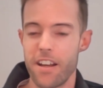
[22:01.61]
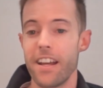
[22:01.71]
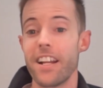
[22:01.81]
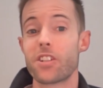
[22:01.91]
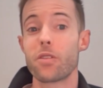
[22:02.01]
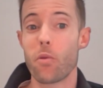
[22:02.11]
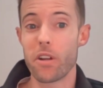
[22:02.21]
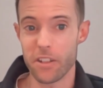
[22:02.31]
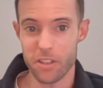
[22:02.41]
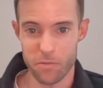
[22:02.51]
And I should
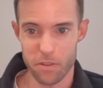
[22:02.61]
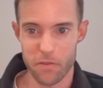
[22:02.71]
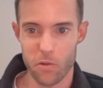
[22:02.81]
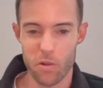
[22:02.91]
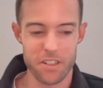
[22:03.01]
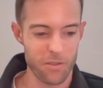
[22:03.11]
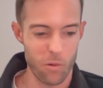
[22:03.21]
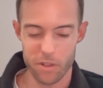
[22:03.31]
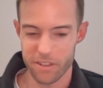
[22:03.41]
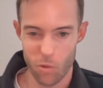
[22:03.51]
point out, this was, of course,
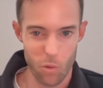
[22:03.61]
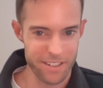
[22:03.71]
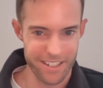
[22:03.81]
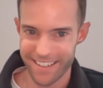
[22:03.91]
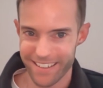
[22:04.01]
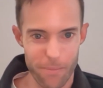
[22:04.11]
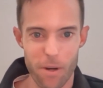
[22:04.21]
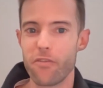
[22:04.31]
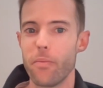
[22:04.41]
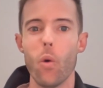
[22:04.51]
all done
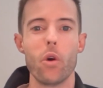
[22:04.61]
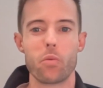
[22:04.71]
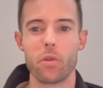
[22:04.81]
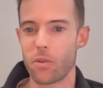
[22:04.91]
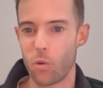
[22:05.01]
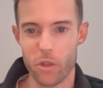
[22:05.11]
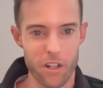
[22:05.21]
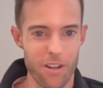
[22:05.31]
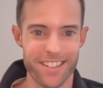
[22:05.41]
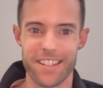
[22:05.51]
above board with all the
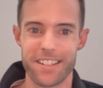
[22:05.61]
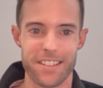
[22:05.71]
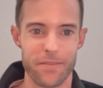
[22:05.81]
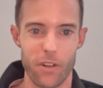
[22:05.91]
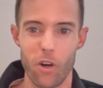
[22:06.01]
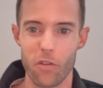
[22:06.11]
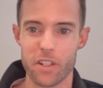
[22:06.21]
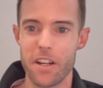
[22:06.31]
consents involved,